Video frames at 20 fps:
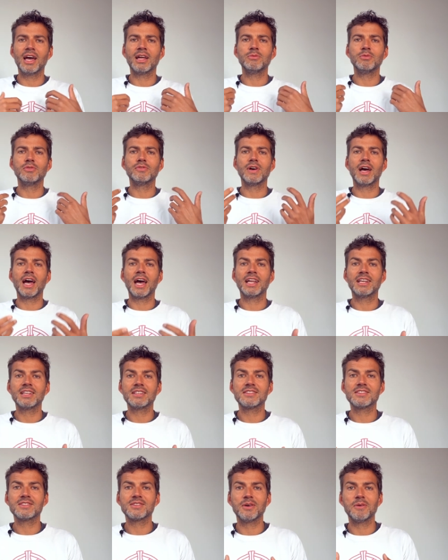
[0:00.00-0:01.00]
and we've
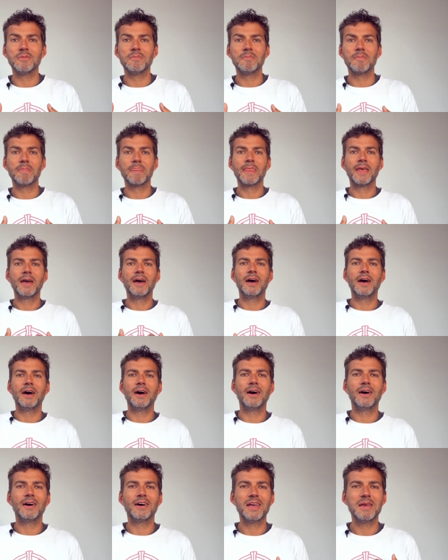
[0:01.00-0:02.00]
added some
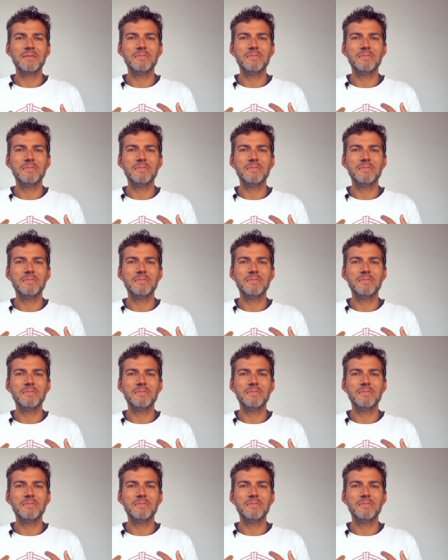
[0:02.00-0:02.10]
uh,